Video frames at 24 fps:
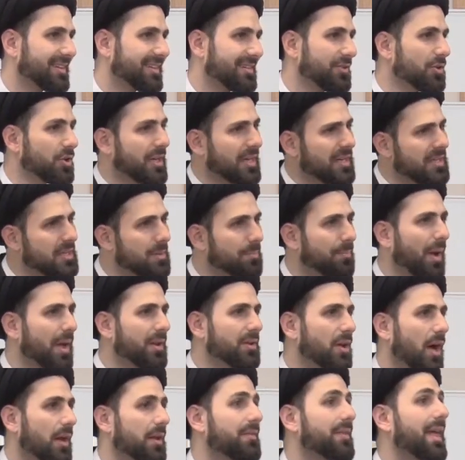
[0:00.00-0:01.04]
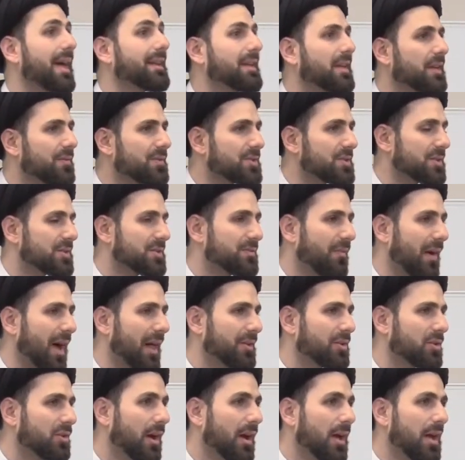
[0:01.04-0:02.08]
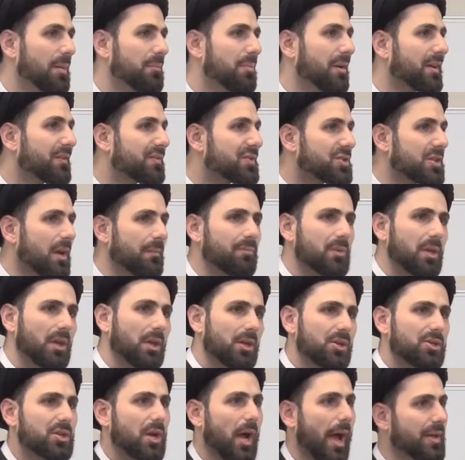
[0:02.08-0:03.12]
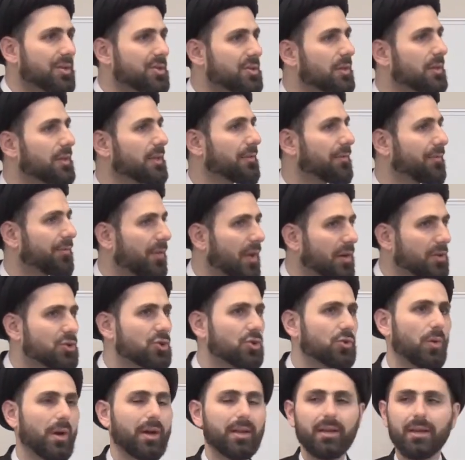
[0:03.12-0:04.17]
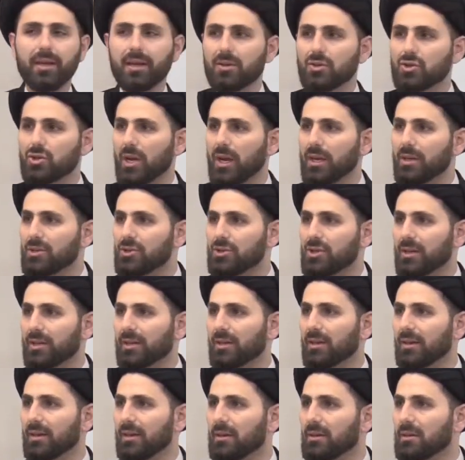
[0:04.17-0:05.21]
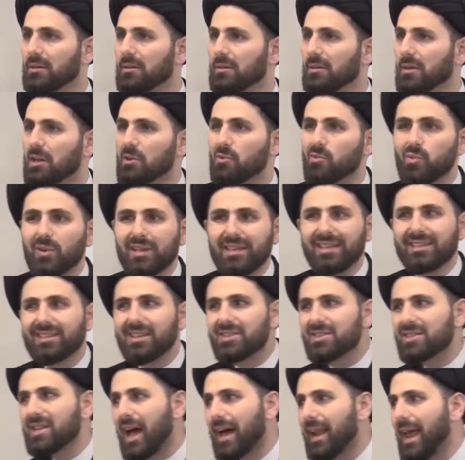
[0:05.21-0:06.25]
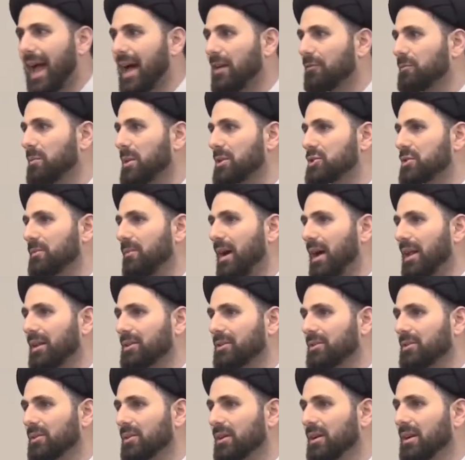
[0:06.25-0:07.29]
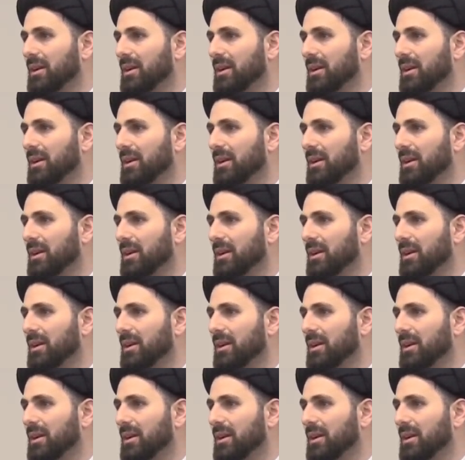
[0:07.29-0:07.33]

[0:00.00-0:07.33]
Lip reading: You can depend on it. That gives its value. But if something is constantly fluctuating and changing, it really does not have much value.